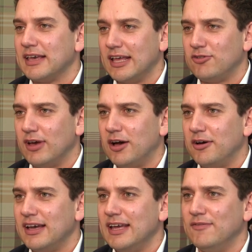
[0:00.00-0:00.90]
get to
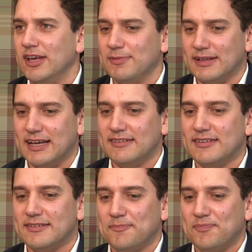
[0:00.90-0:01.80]
our investment
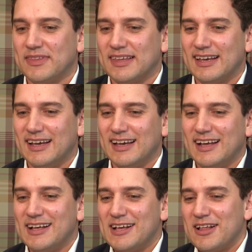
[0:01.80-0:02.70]
cases?
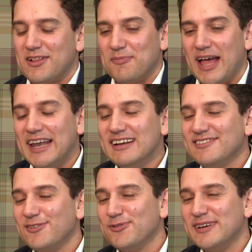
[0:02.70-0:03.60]
My
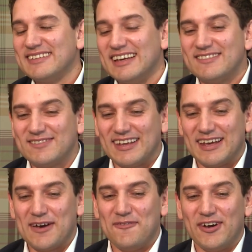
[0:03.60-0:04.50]
analysts always get
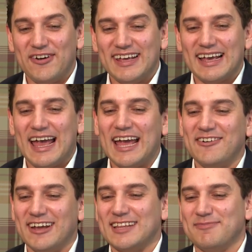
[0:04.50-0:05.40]
very
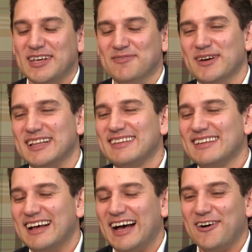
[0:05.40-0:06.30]
angry at me, but
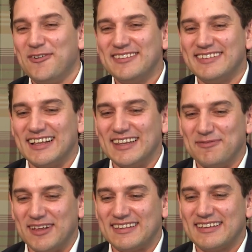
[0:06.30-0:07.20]
I always tell
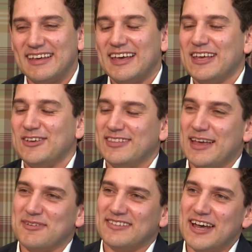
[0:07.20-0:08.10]
them that
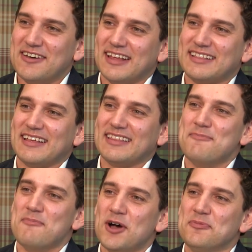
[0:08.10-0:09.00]
they must know that
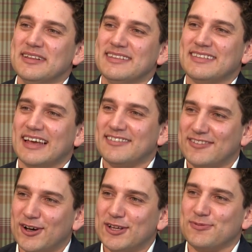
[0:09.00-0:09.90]
the moment they
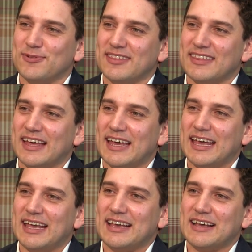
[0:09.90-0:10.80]
start with
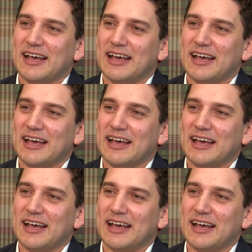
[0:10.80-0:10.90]
a